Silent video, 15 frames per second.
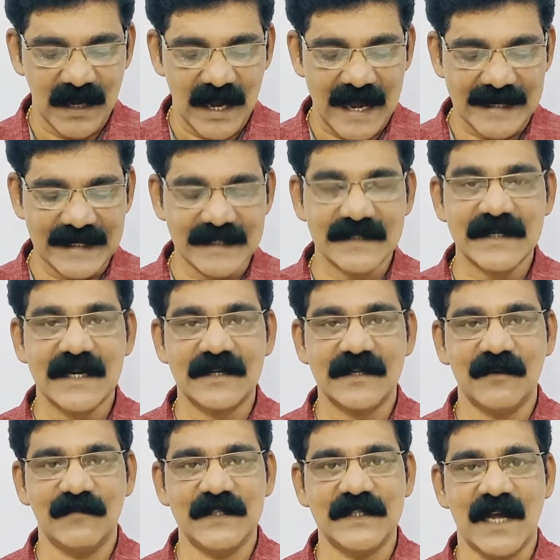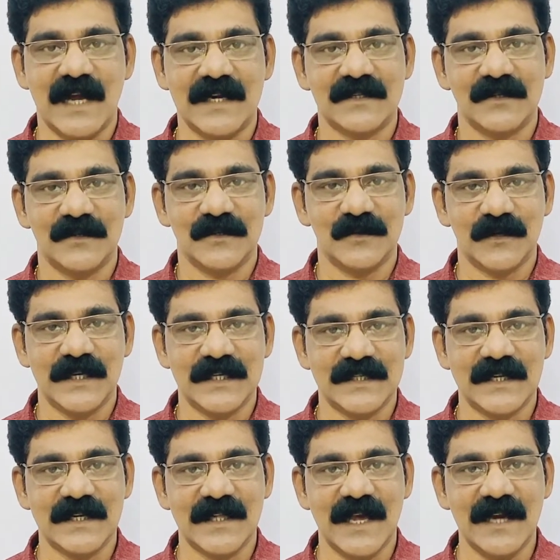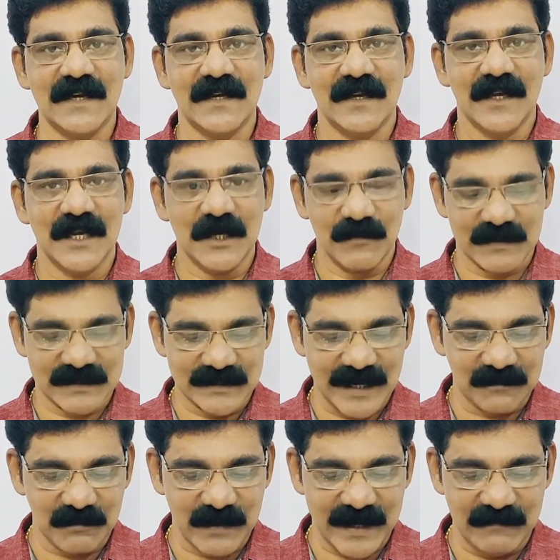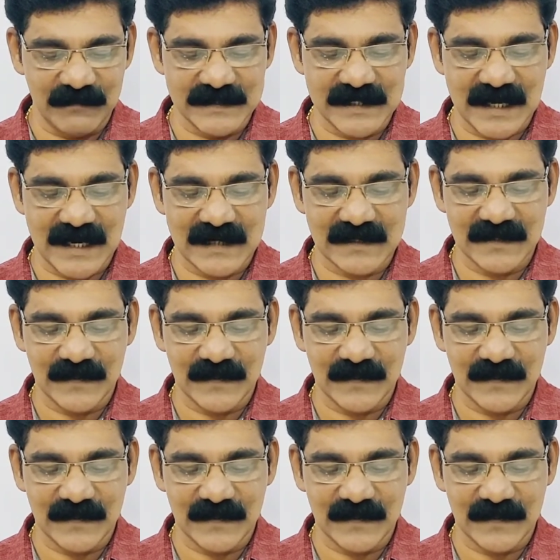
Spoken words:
And he said, "The wizard." So he said that it was done by wizard,